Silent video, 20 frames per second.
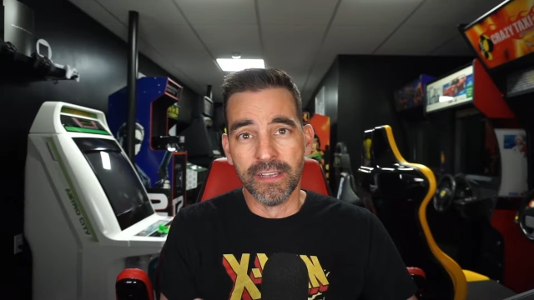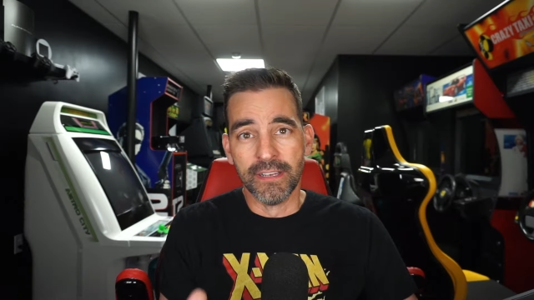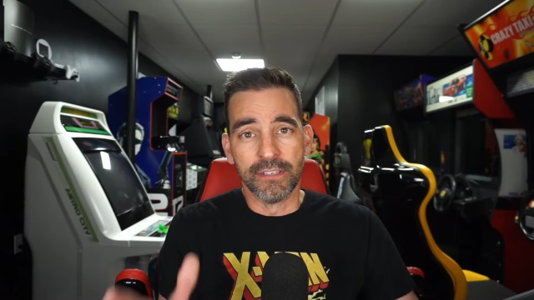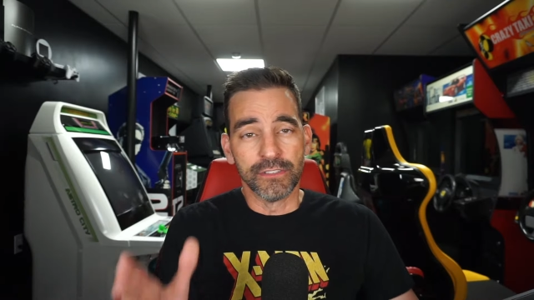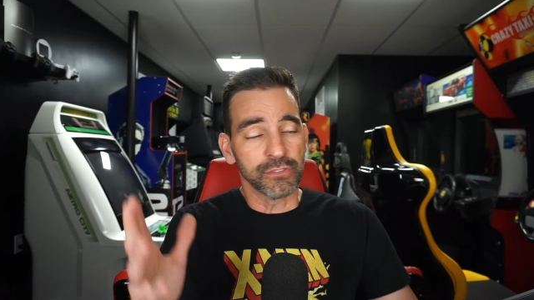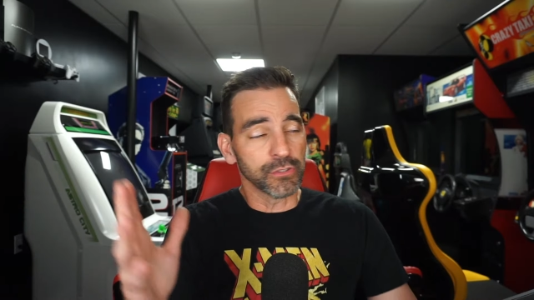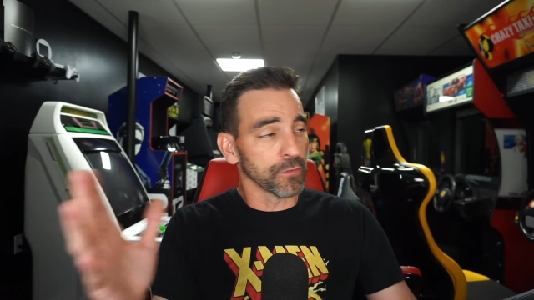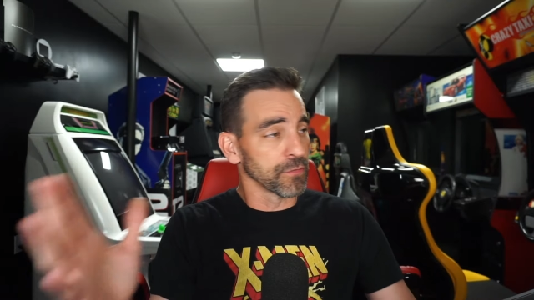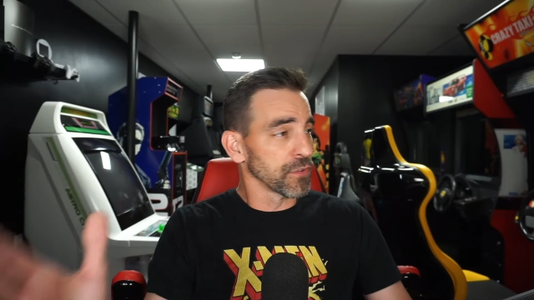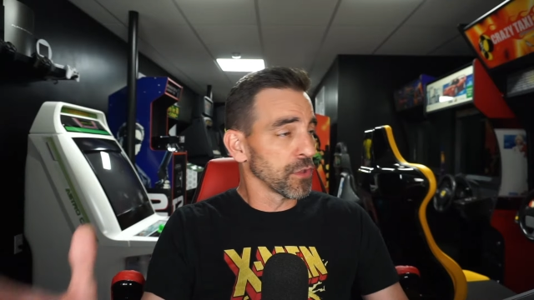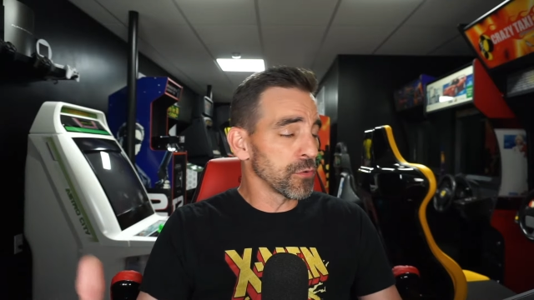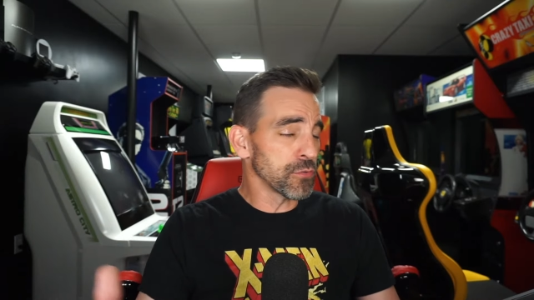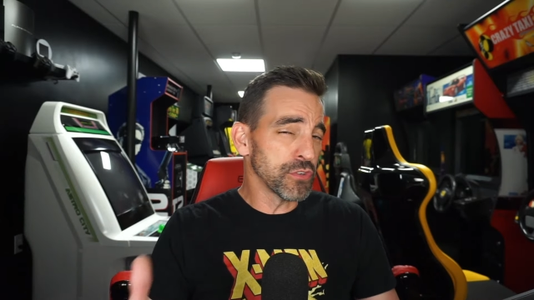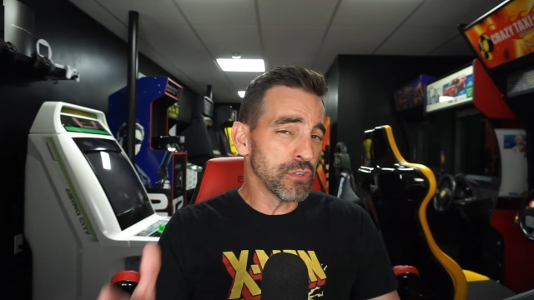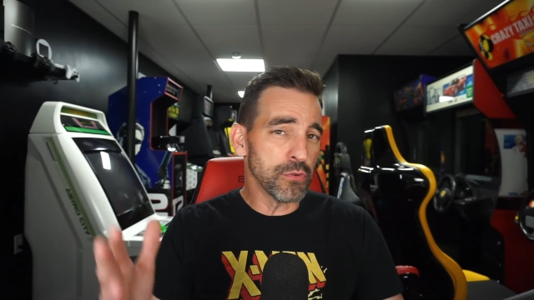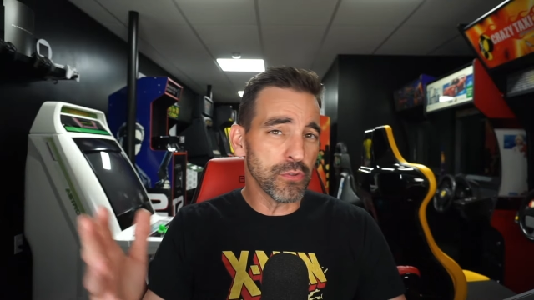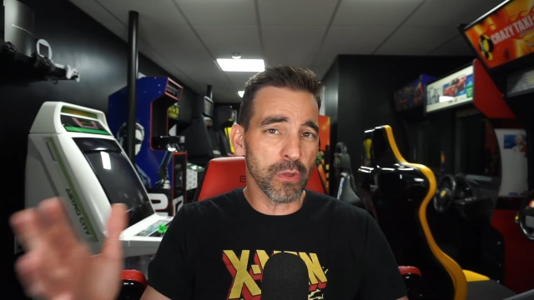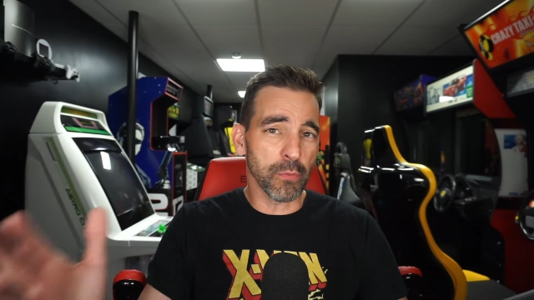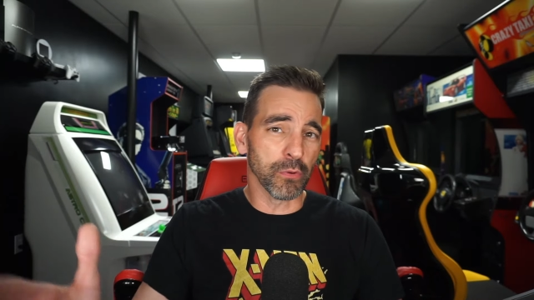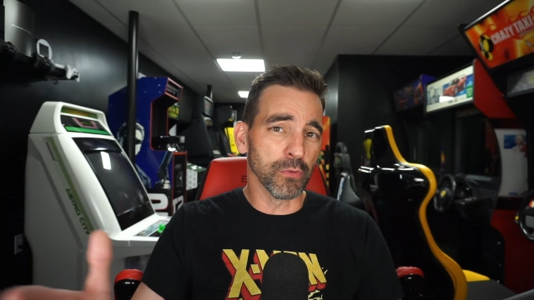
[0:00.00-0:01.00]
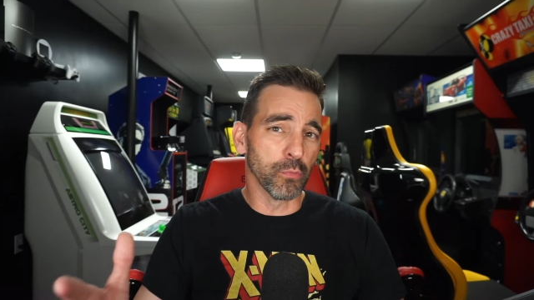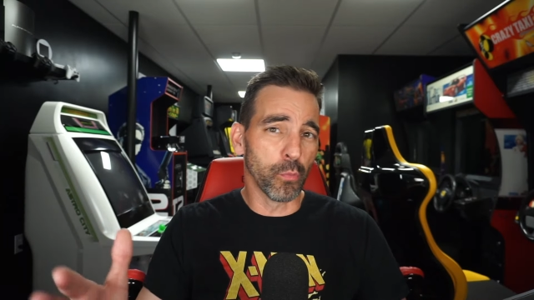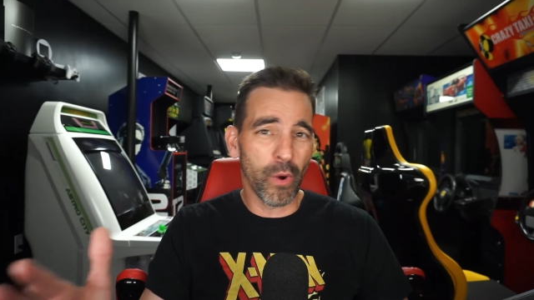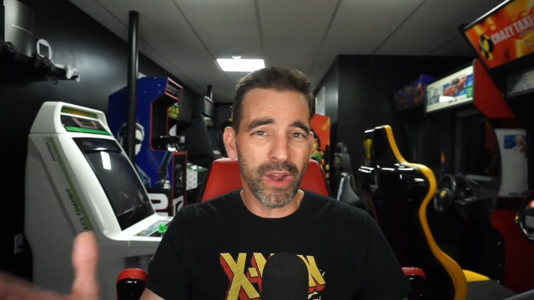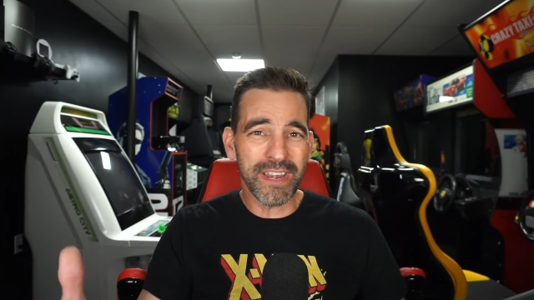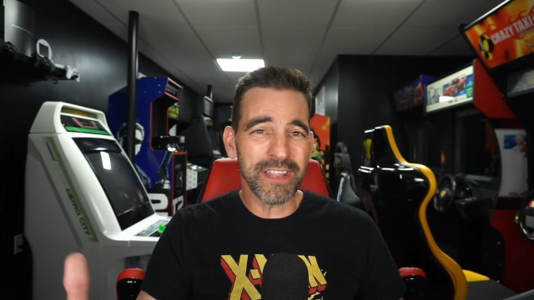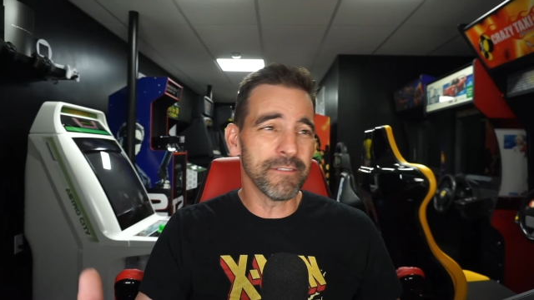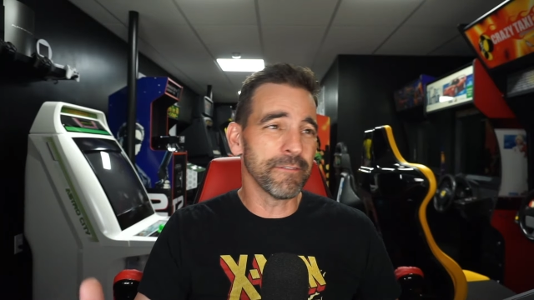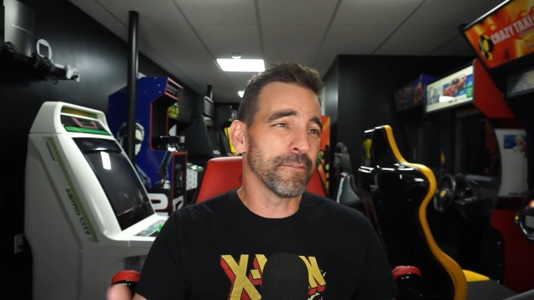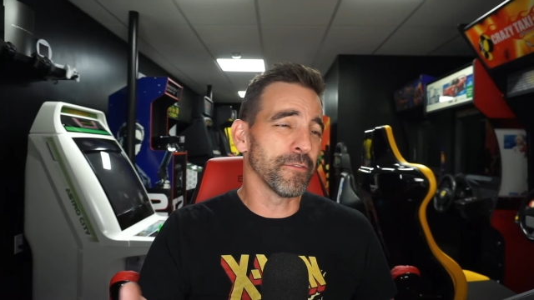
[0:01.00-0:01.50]
So for those of you that were
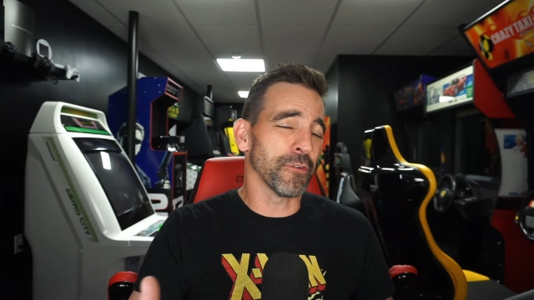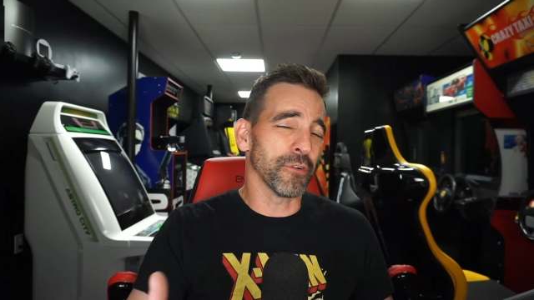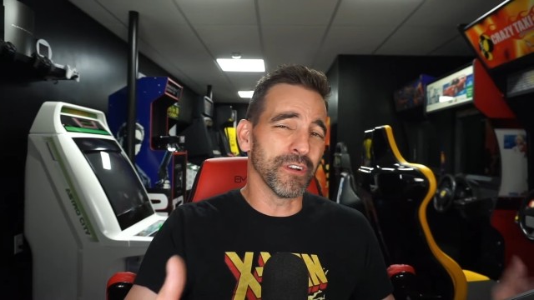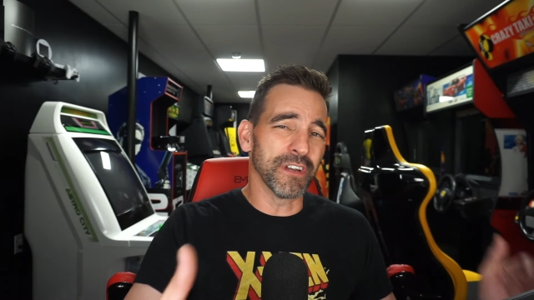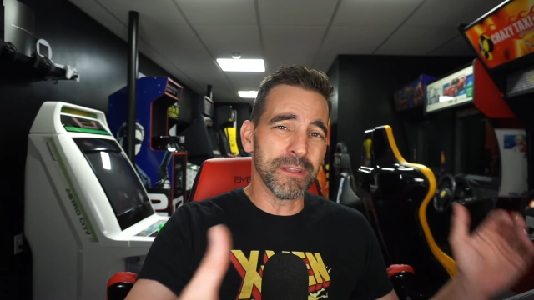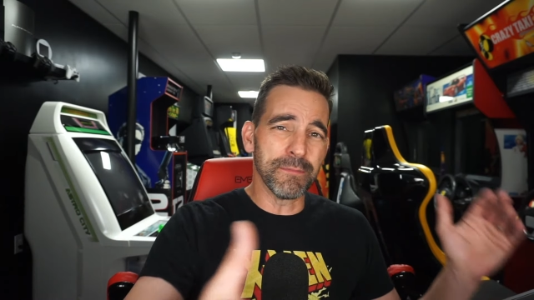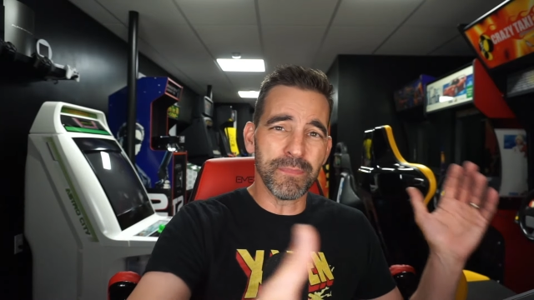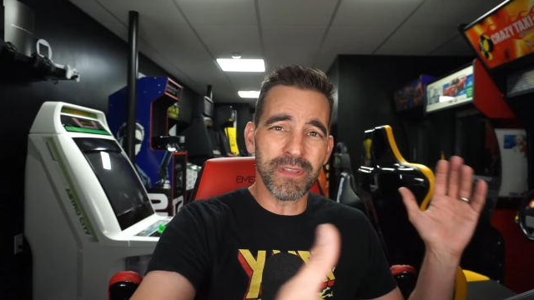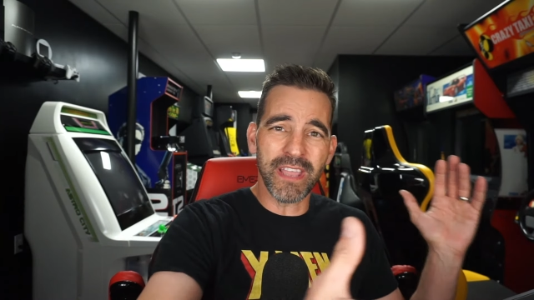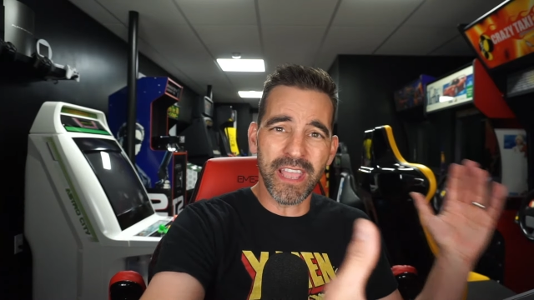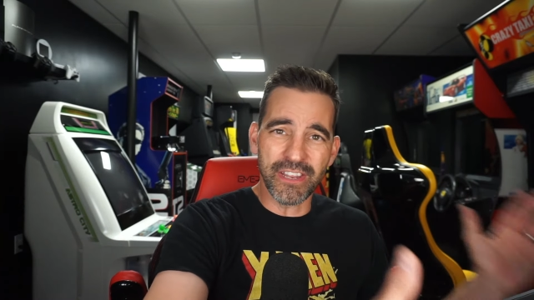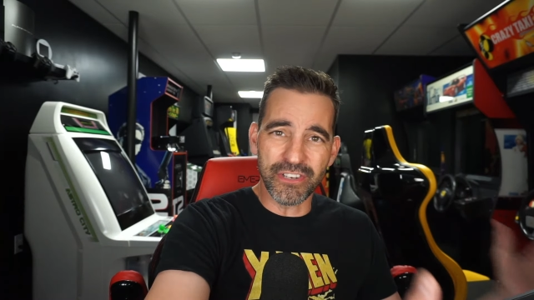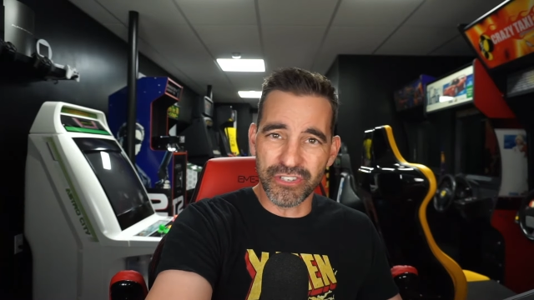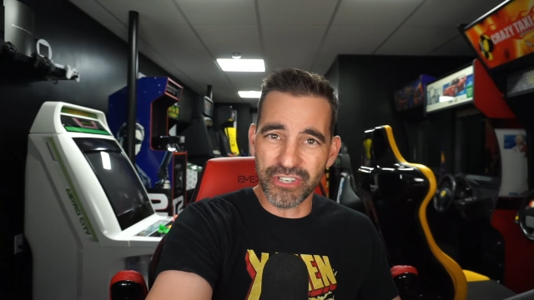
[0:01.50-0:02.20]
waiting for an NBA